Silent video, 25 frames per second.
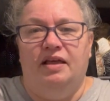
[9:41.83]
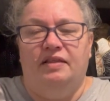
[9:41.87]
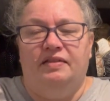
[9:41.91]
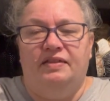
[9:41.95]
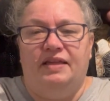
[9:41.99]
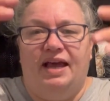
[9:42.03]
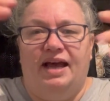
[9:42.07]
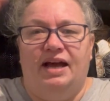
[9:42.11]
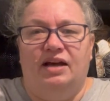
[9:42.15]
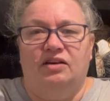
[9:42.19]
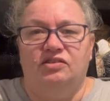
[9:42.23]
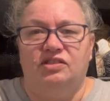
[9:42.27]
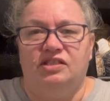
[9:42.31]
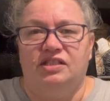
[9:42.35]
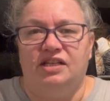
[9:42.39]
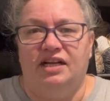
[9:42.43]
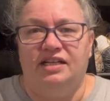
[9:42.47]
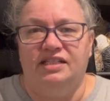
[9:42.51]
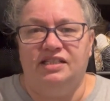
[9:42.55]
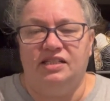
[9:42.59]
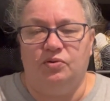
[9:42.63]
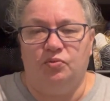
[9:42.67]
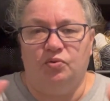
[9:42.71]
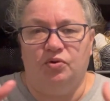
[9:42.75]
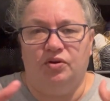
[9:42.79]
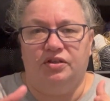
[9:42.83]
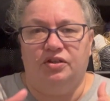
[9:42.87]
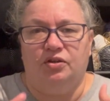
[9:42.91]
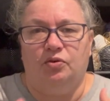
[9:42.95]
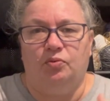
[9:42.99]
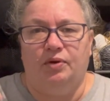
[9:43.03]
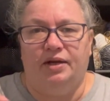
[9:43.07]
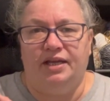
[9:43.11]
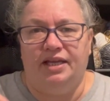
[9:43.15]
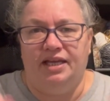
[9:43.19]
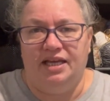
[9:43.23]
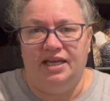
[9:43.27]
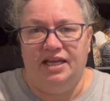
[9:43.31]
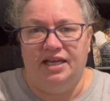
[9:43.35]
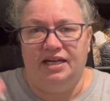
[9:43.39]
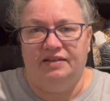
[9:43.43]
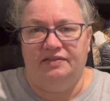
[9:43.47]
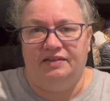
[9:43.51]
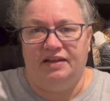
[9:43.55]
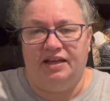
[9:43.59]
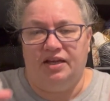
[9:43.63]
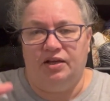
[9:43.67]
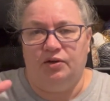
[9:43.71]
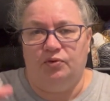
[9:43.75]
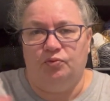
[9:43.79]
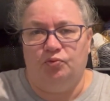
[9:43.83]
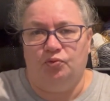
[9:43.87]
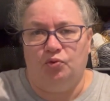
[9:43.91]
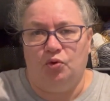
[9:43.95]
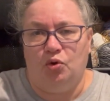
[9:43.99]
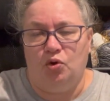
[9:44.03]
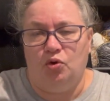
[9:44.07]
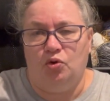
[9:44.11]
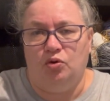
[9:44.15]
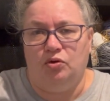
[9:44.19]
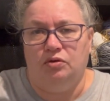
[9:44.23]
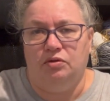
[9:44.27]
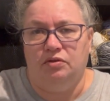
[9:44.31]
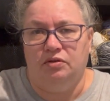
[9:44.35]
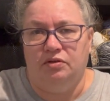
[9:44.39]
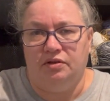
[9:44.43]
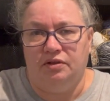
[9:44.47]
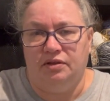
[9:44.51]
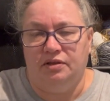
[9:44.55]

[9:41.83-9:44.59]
the outsides and worked their way in, and they could roll